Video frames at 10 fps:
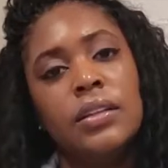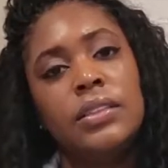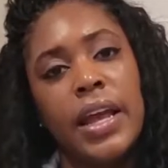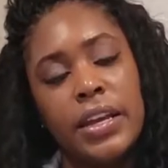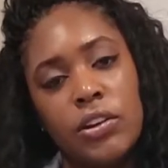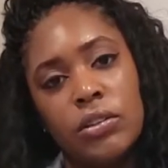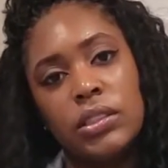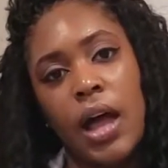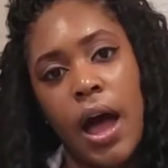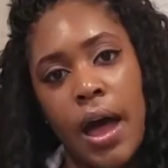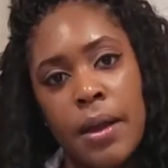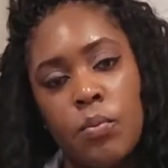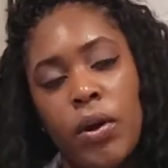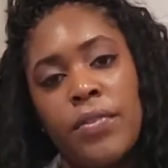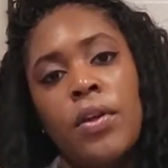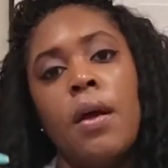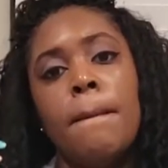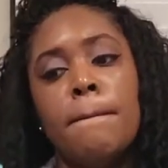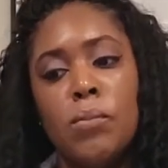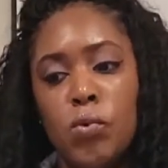take your time with
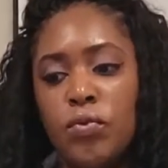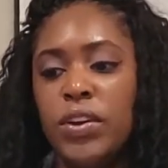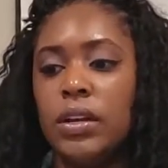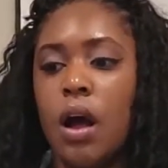moving